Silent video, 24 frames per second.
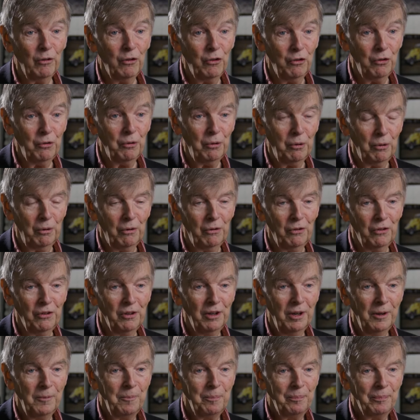church
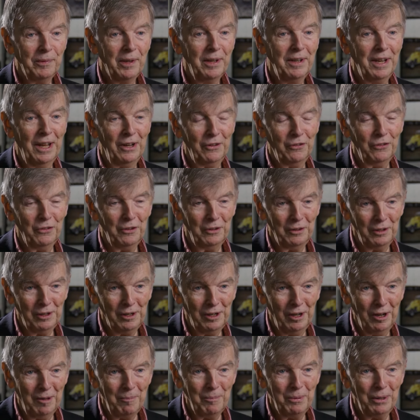next to the
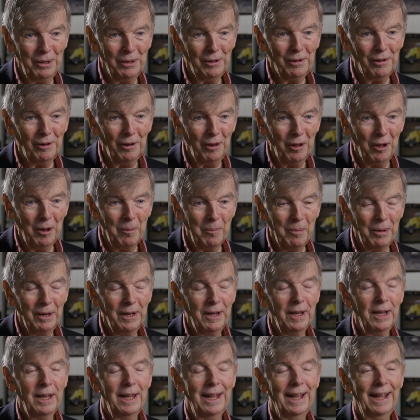Columbia Club.
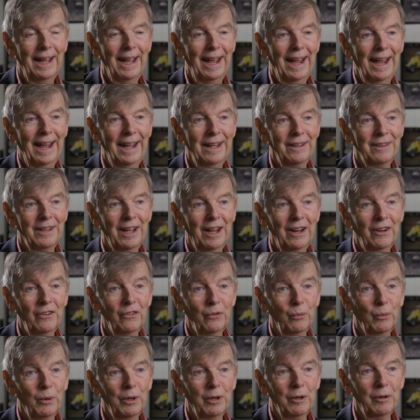And
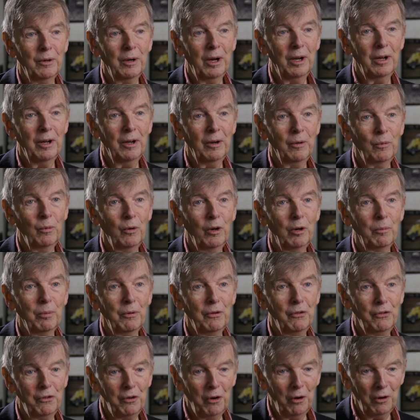that's where Wilbur
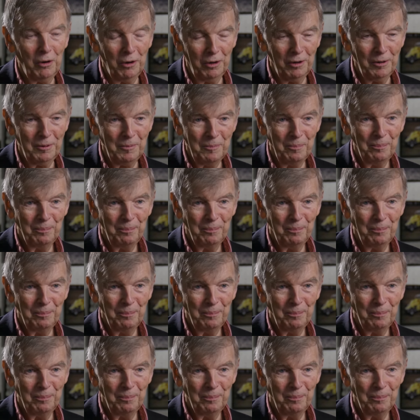Shaw,